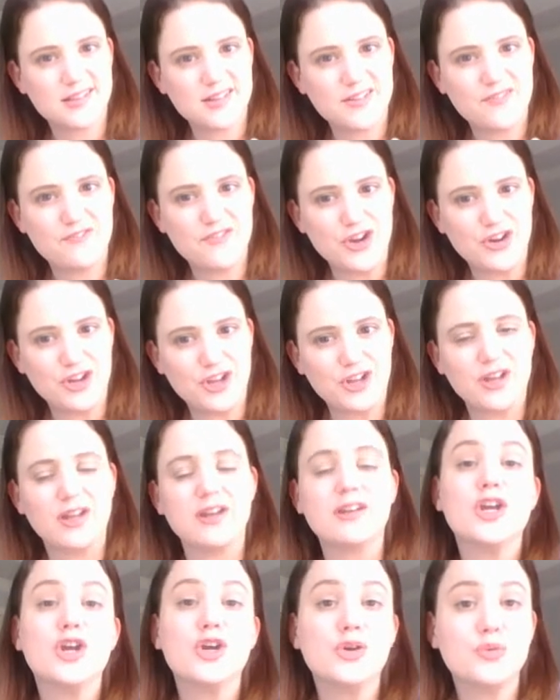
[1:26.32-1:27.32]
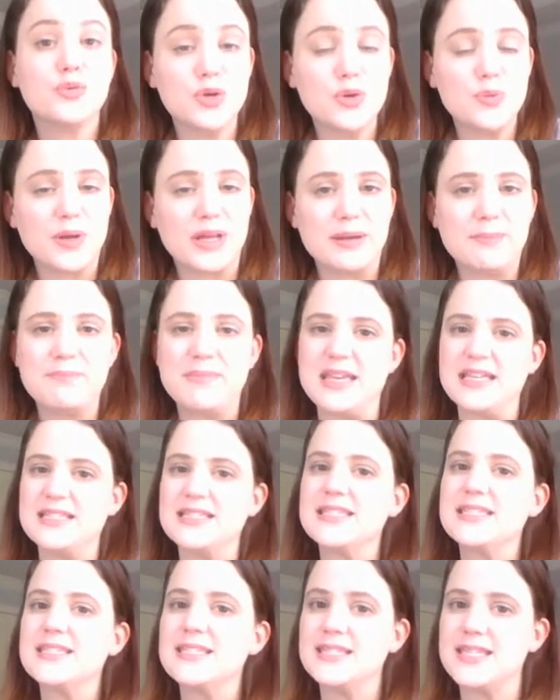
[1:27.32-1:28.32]
Very good. Congruent
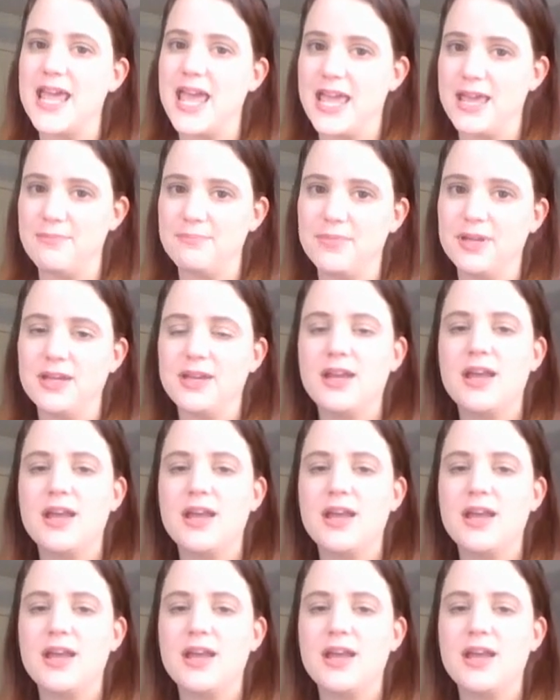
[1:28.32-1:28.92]
means same.